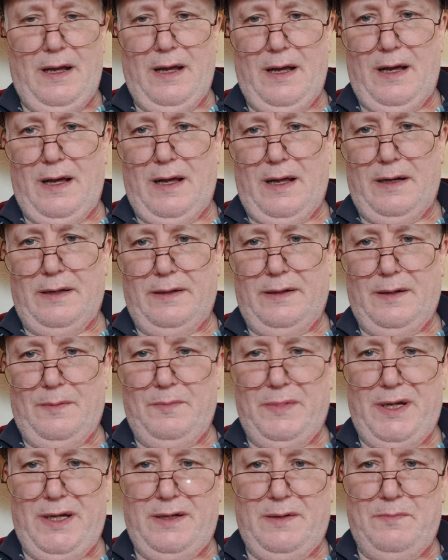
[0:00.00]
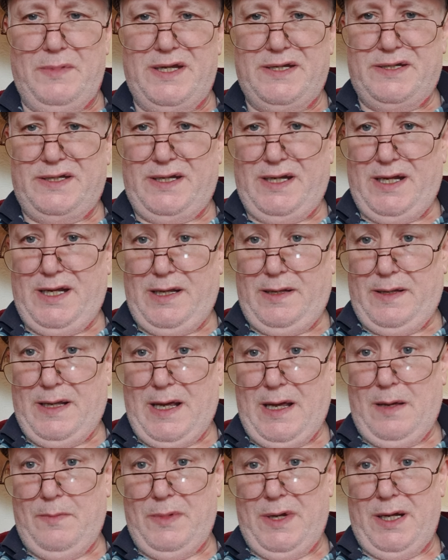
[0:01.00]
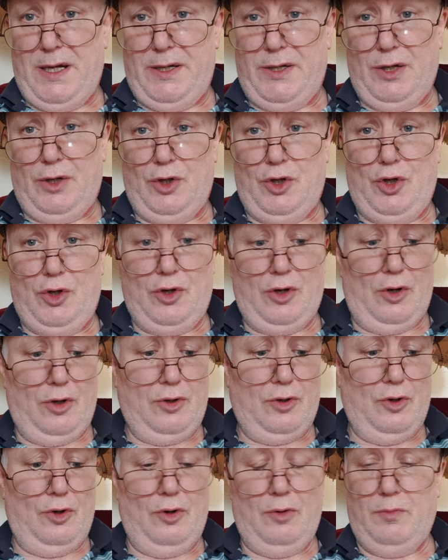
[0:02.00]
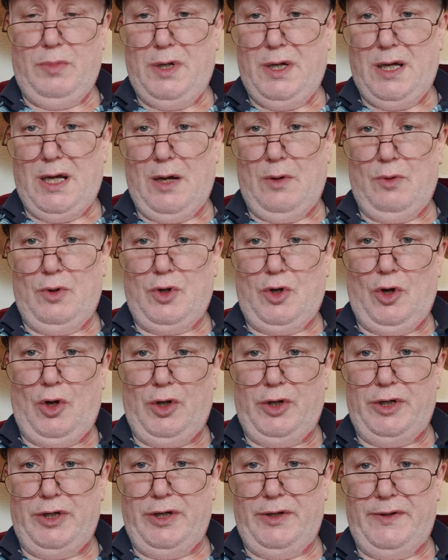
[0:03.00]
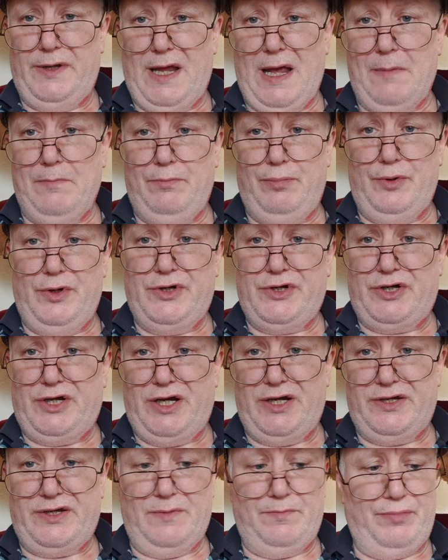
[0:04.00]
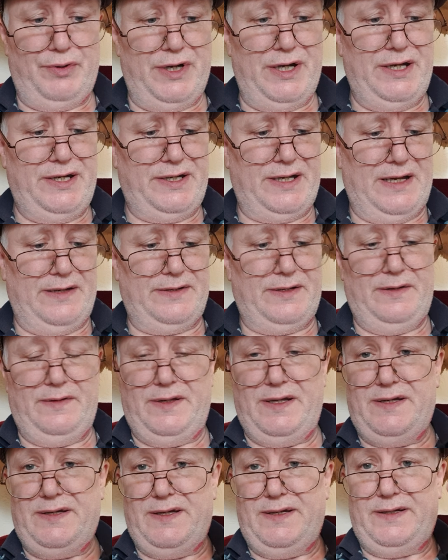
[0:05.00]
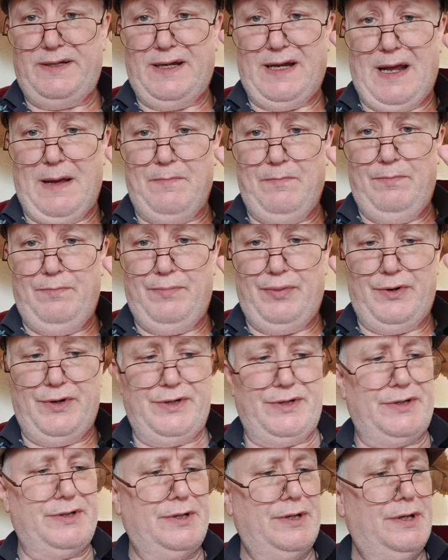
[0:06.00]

And made a mistake there, made a cock up. I was calling her the Empress. She's the priestess, and this is the Empress.